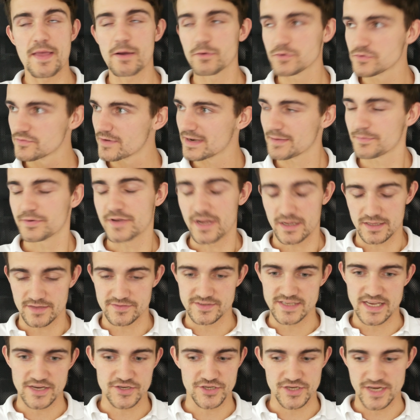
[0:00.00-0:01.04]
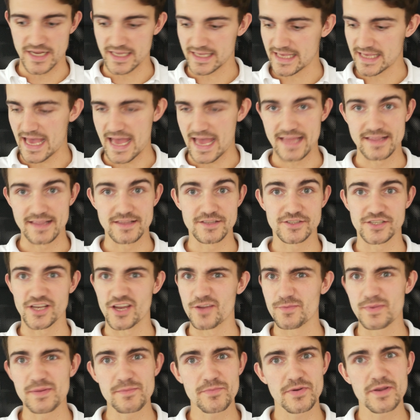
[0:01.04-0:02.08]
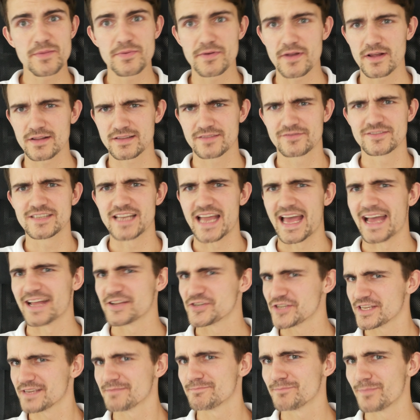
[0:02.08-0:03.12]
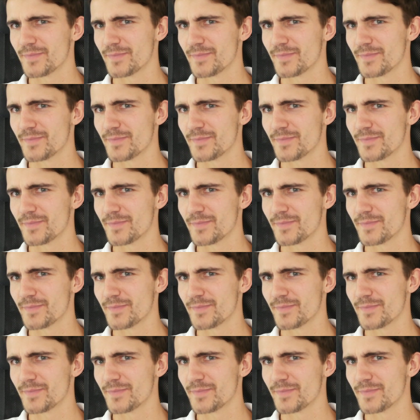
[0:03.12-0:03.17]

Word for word: That was really productive session again, so I've been pretty productive today actually.